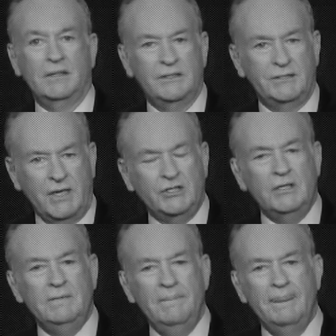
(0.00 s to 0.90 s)
a
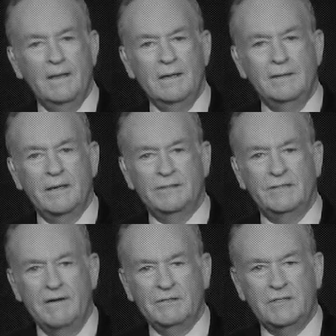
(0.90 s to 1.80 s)
decision that
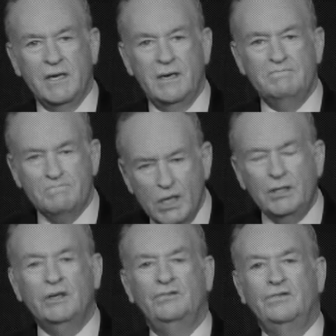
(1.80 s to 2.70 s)
has devastated
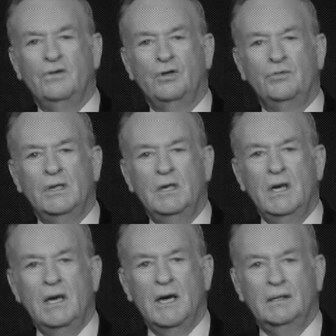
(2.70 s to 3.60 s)
millions of children
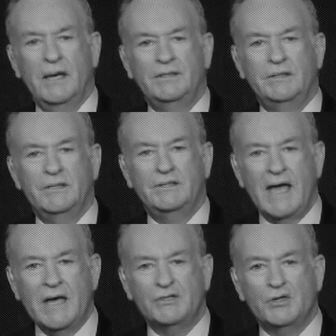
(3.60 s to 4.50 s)
and led to
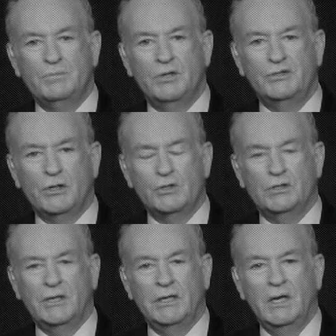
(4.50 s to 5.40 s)
disaster both
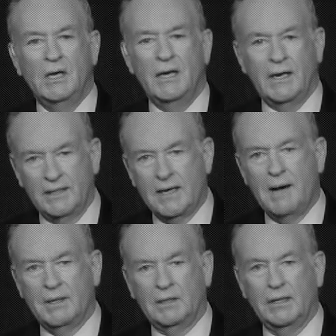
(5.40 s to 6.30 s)
socially and
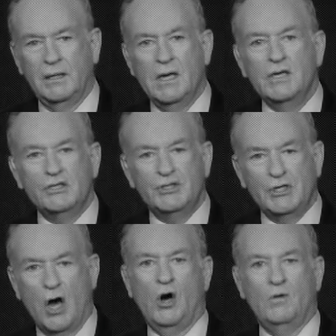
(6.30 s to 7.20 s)
economically.
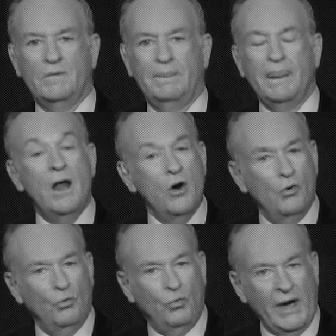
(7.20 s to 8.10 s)
So,
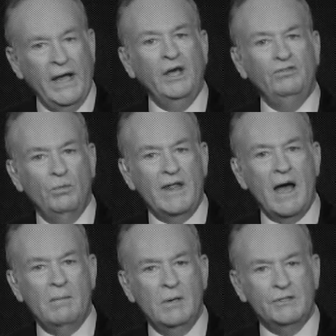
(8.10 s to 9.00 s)
raised
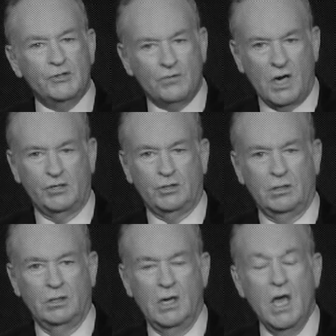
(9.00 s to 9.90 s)
without much
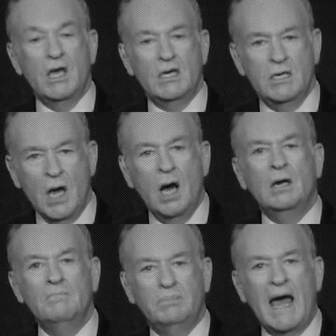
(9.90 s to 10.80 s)
structure,
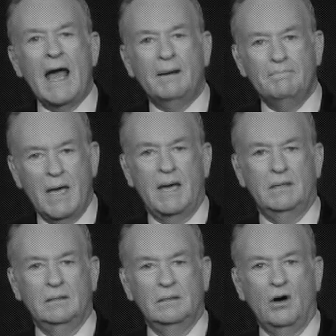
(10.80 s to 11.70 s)
young black
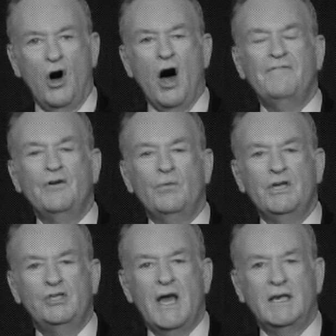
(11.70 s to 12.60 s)
men often
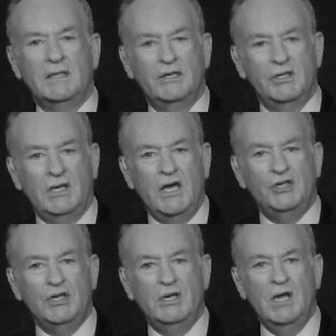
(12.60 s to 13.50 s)
reject
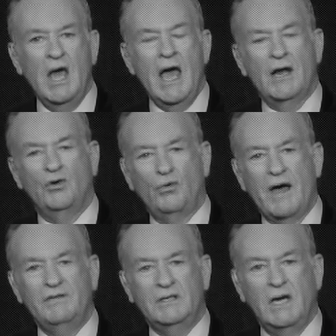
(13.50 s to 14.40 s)
education and
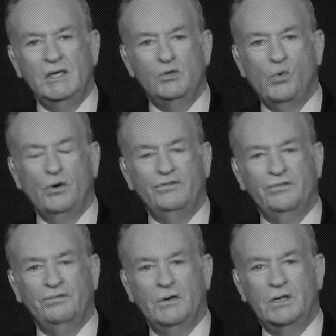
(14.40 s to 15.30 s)
gravitate
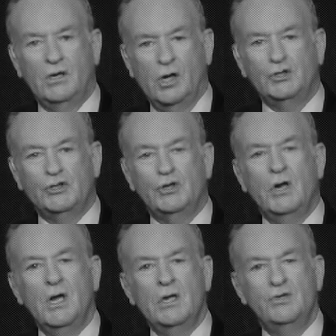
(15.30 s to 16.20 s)
towards the street
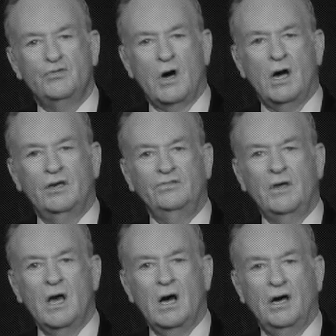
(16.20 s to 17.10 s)
culture,
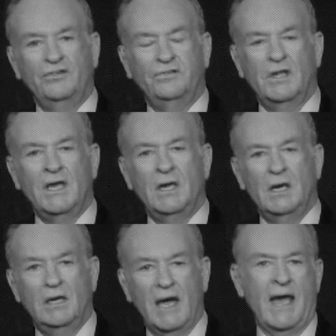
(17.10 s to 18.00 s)
drugs,
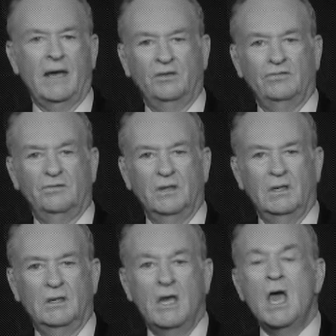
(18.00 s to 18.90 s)
hustling, gangs.
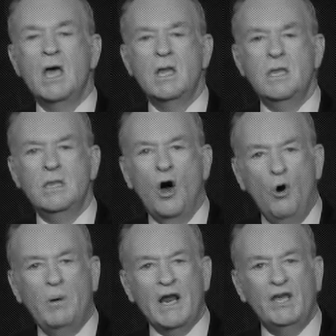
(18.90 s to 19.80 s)

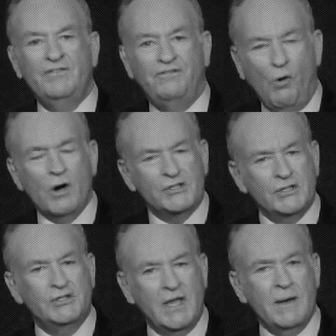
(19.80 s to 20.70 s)
Nobody
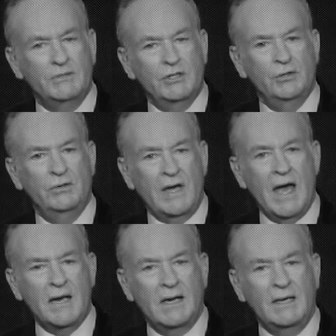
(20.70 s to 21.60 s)
forces them to do
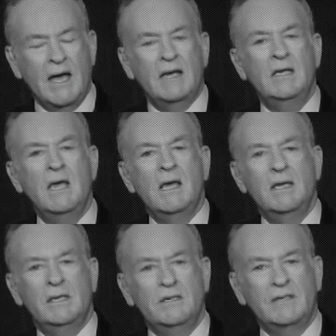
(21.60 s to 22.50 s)
that. Again,
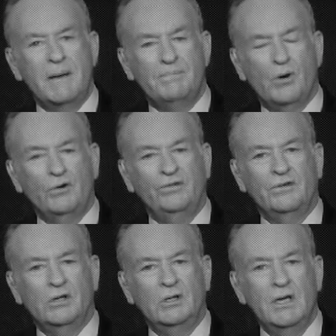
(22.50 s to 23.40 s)
it is a
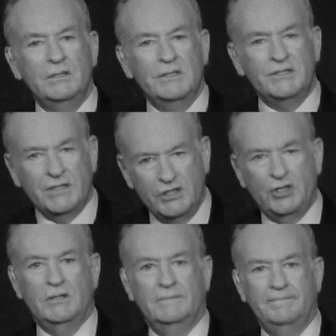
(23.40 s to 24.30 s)
personal
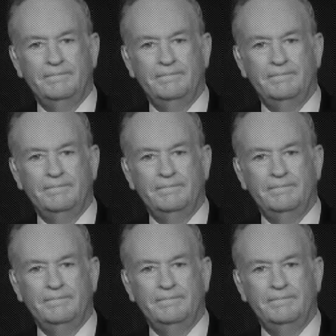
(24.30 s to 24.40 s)
decision.